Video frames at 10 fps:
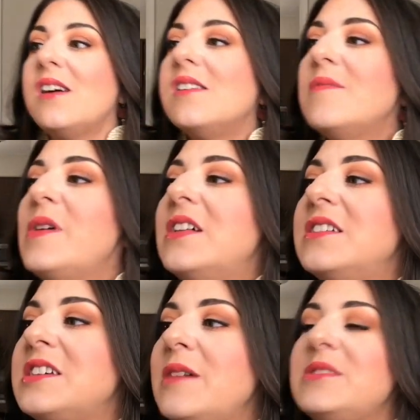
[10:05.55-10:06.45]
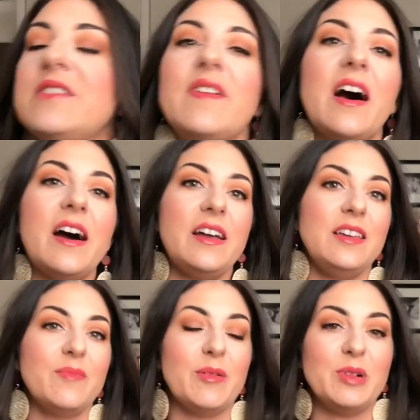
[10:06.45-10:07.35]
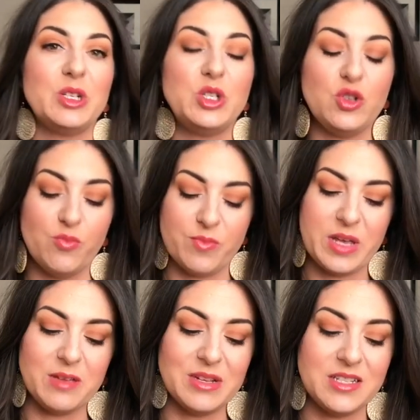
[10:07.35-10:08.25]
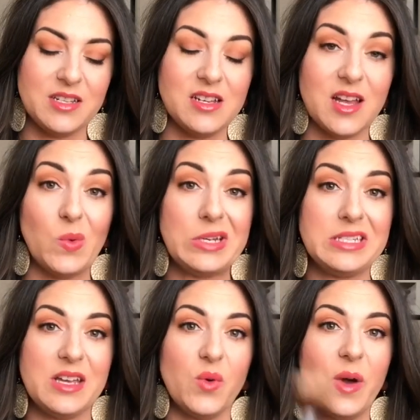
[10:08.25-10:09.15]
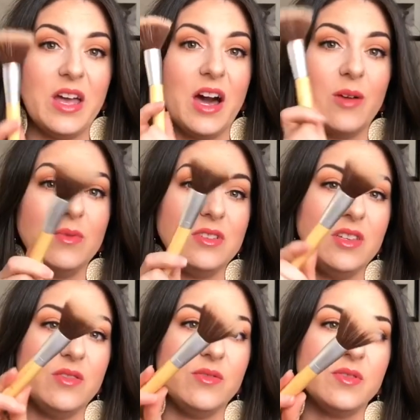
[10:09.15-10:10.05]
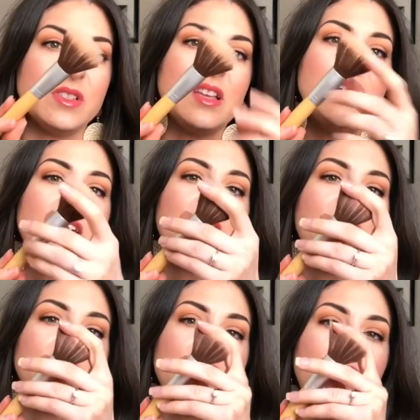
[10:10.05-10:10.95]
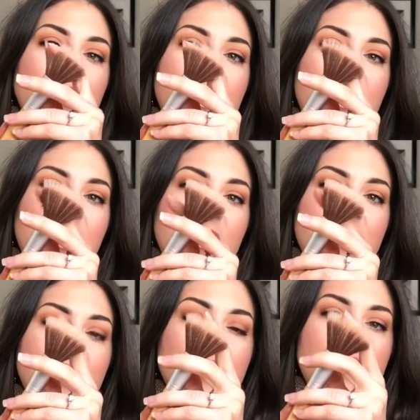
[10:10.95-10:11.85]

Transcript: A lot of times if I get my blush too pigmented and I want to take away, I will use kind of like a